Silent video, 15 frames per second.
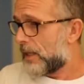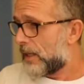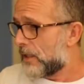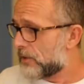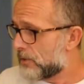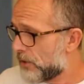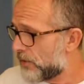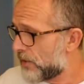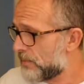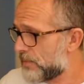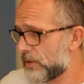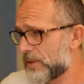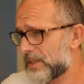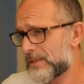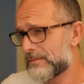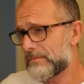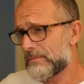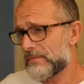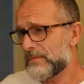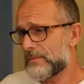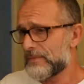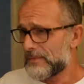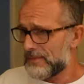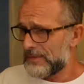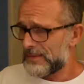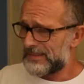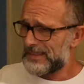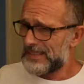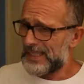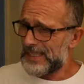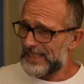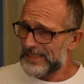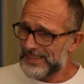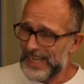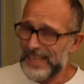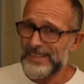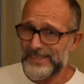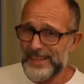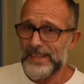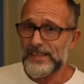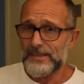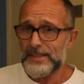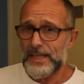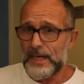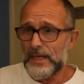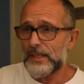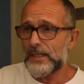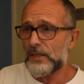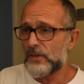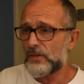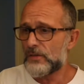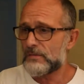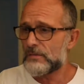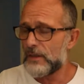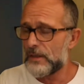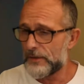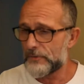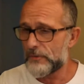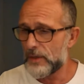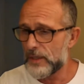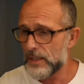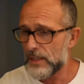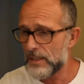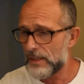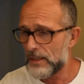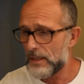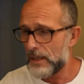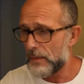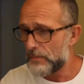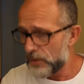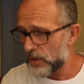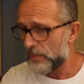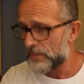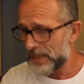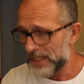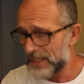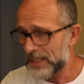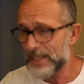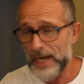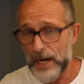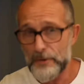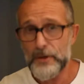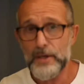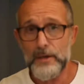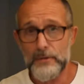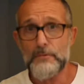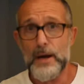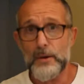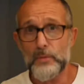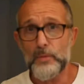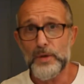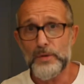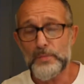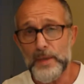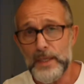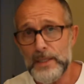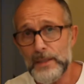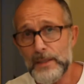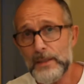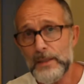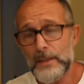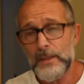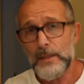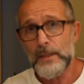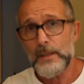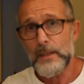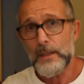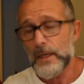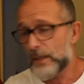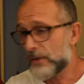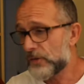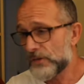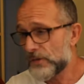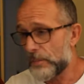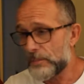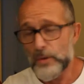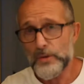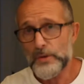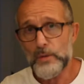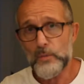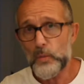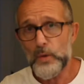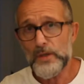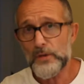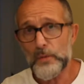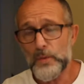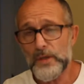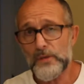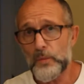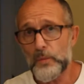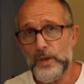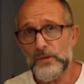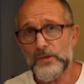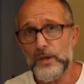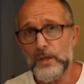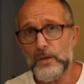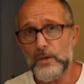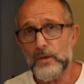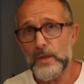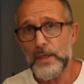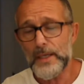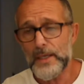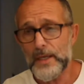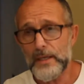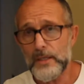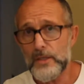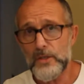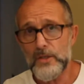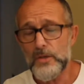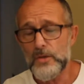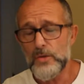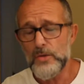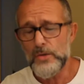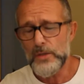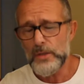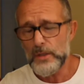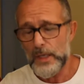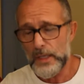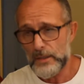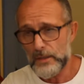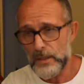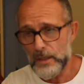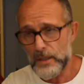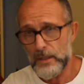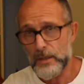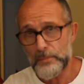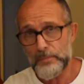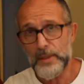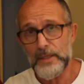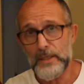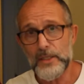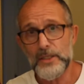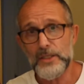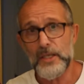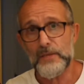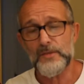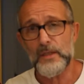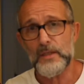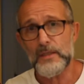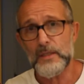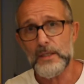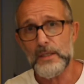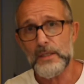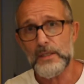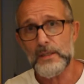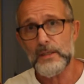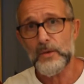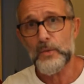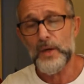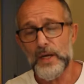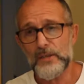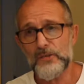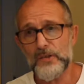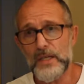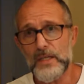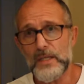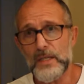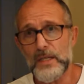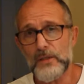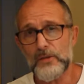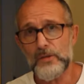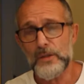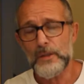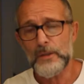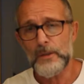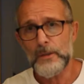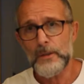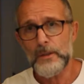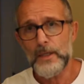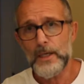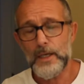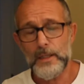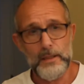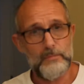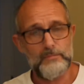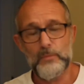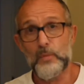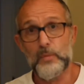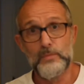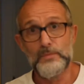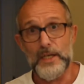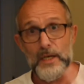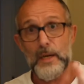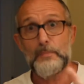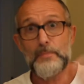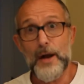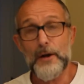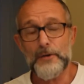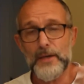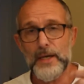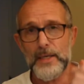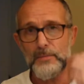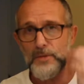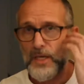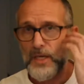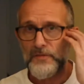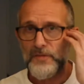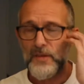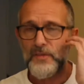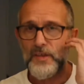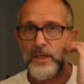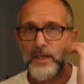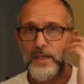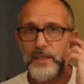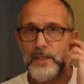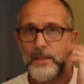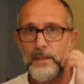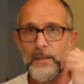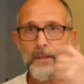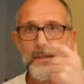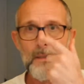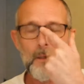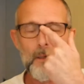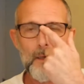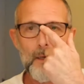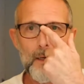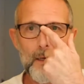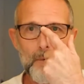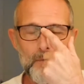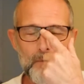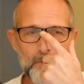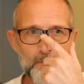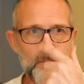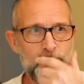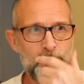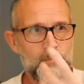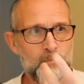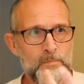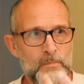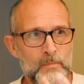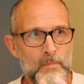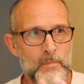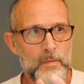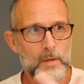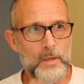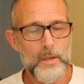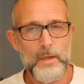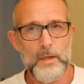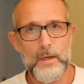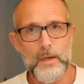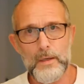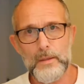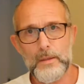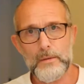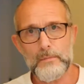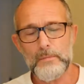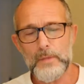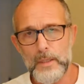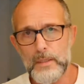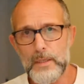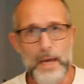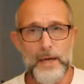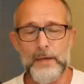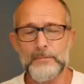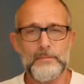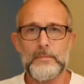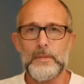another book that is literally a book I've been carrying around with me since I bought it weeks and weeks and weeks ago. And I had it completely shifted the I see things. I had a paradigm shift, if you like. Um, uh, yeah,